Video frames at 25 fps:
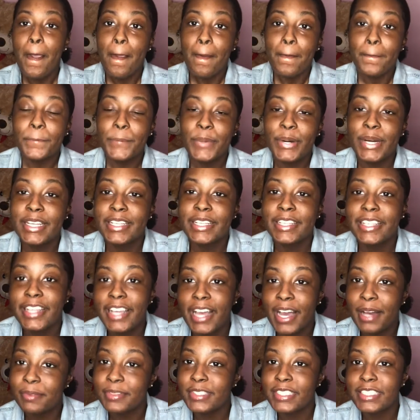But yeah,
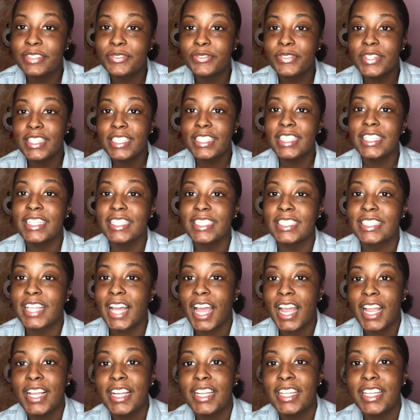I'm just really
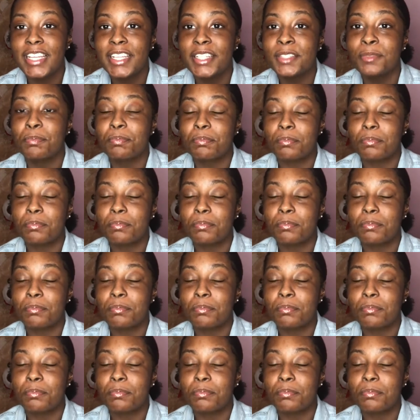excited